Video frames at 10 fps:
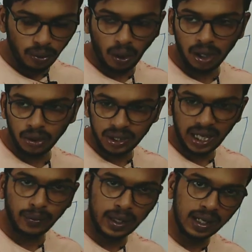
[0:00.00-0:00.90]
want to
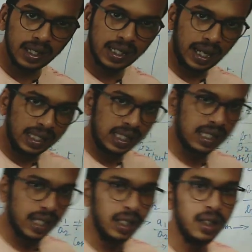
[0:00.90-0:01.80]
check whether it's
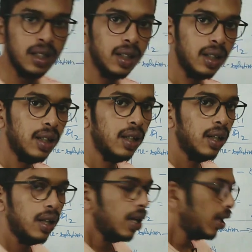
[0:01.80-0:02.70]
consistent,
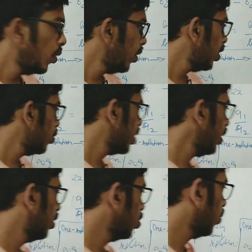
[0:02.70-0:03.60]
you need to
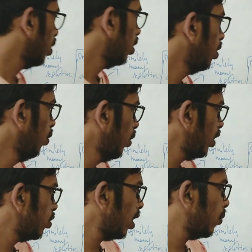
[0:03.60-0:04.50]
check this one. You need
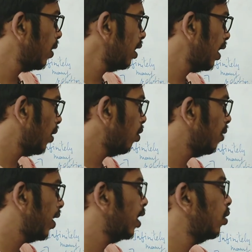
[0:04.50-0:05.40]
to check whether a1 by
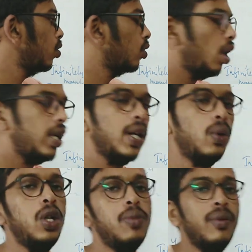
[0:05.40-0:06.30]
a2 is not
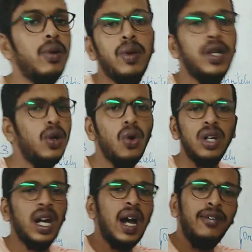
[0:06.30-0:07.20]
equal to b1 by. You don't
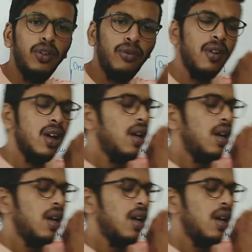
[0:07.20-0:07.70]
have to